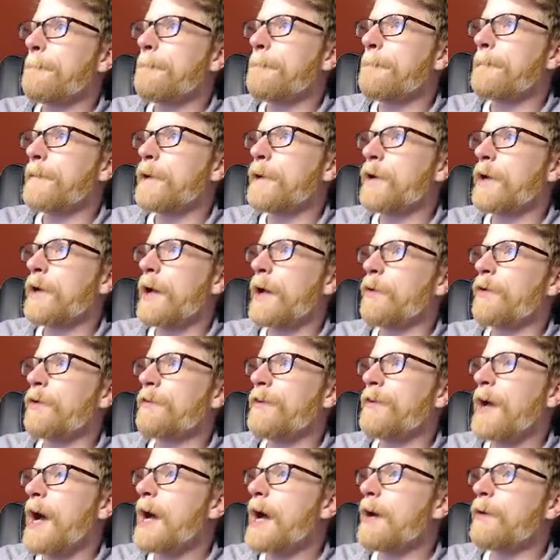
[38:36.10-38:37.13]
Okay, we've
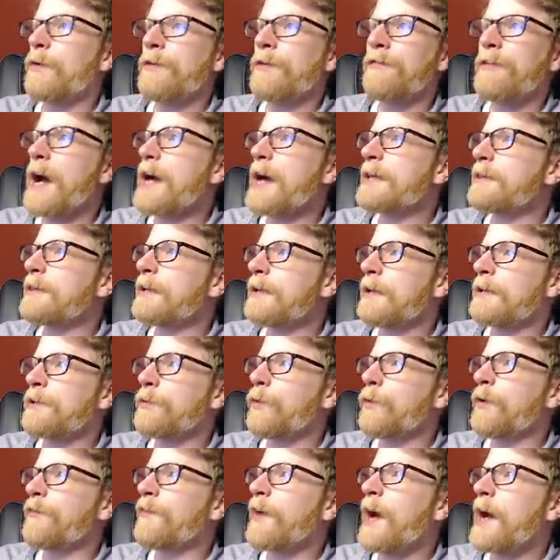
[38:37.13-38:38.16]
got
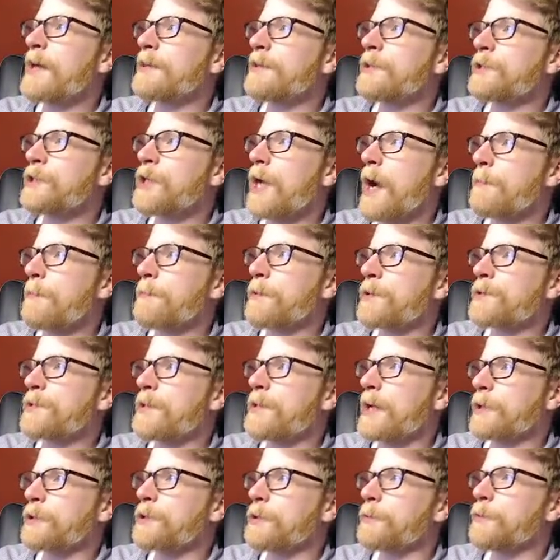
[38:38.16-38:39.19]
the chopper
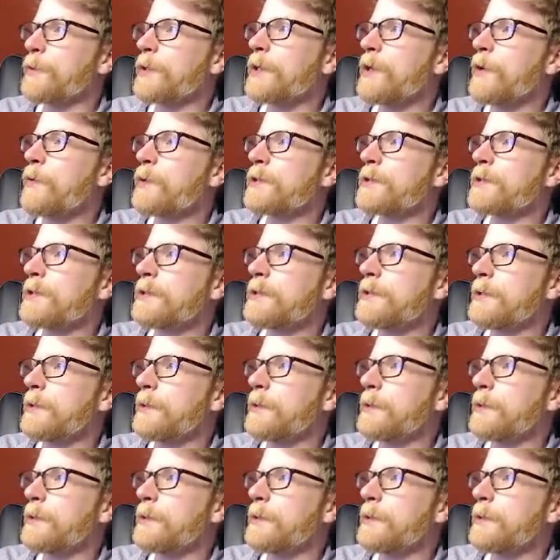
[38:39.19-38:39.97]
section. We know what to do.